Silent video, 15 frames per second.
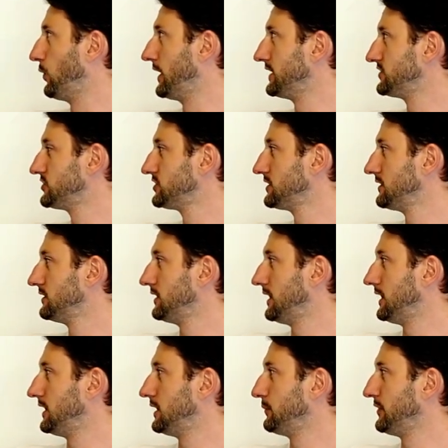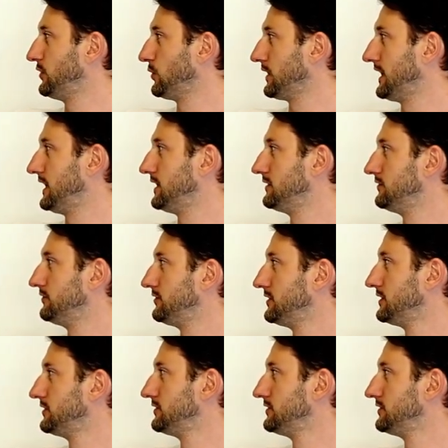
which um, you will have